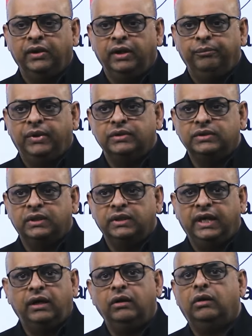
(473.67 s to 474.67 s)
because
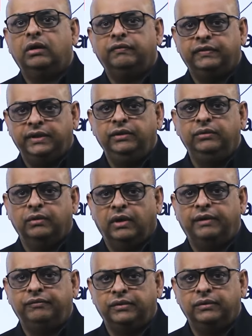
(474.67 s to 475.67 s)
there are a lot of things you
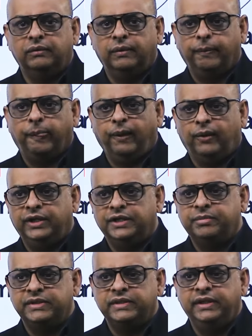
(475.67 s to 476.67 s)
have to do. And
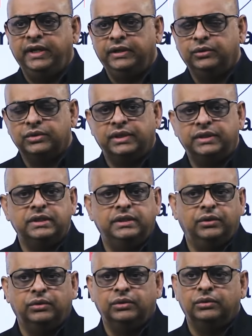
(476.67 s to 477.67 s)
especially ek do saal se
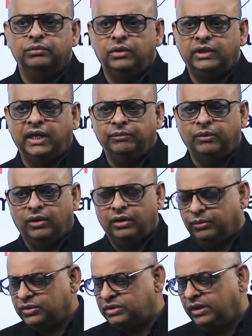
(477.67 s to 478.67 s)
dekho to wo time
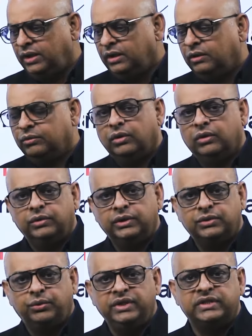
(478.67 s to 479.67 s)
almost wo
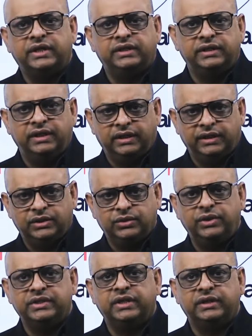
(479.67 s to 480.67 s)
squeeze karte ja
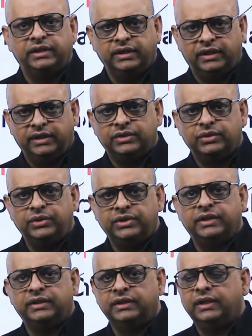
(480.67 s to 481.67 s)

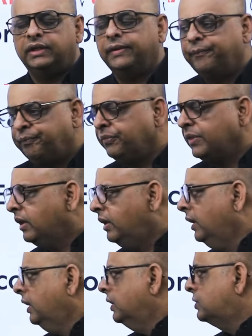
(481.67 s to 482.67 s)
rahe hain.
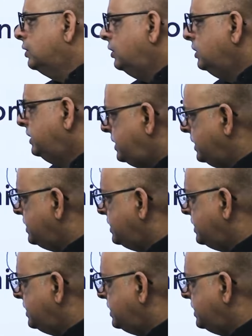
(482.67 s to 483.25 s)
So this is